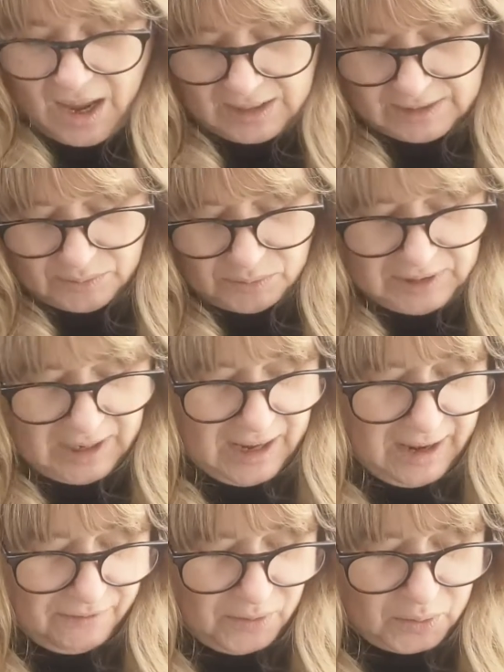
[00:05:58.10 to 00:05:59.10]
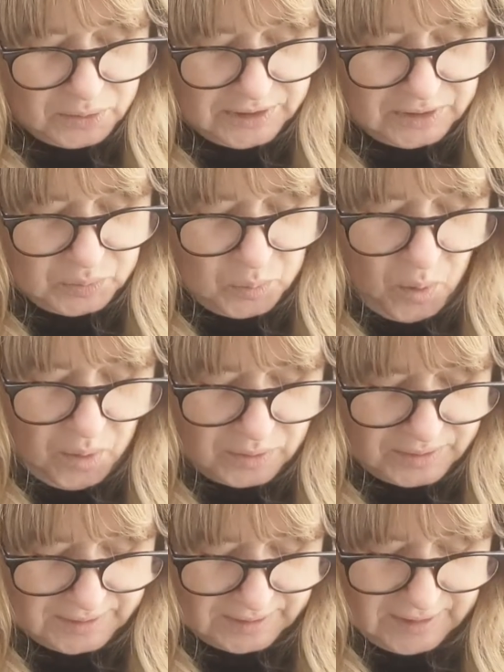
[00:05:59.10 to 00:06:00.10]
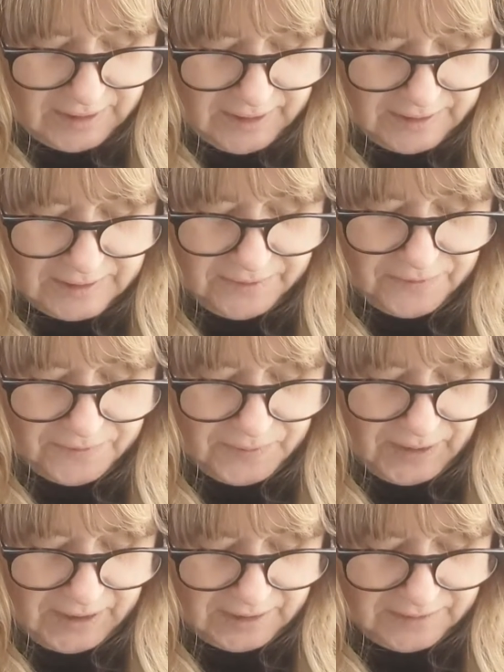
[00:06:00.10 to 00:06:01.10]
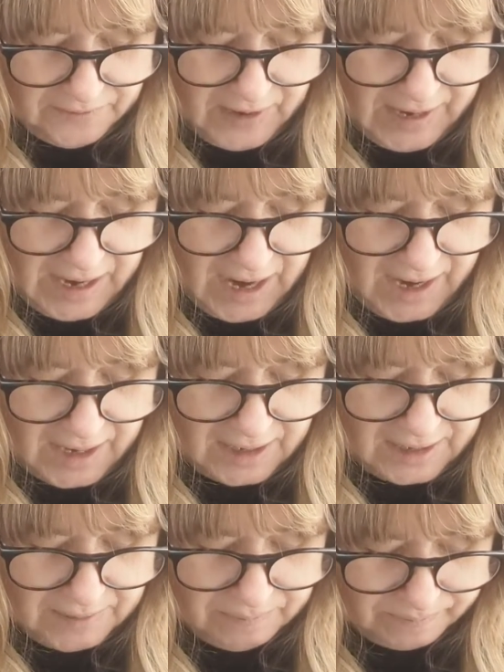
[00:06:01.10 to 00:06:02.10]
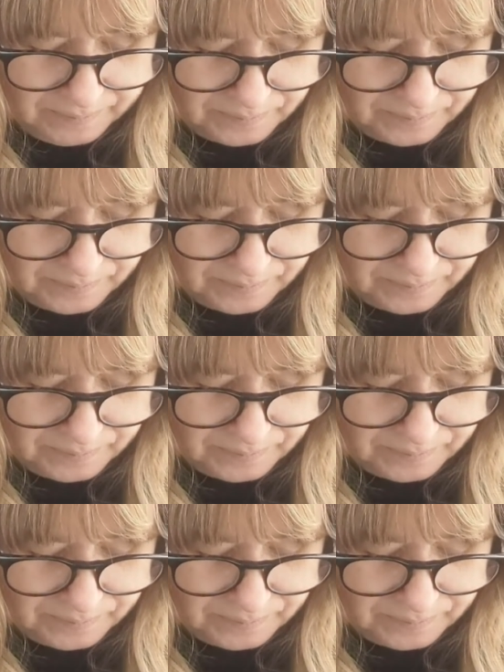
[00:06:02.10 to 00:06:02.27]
So what I have ordered was the very early,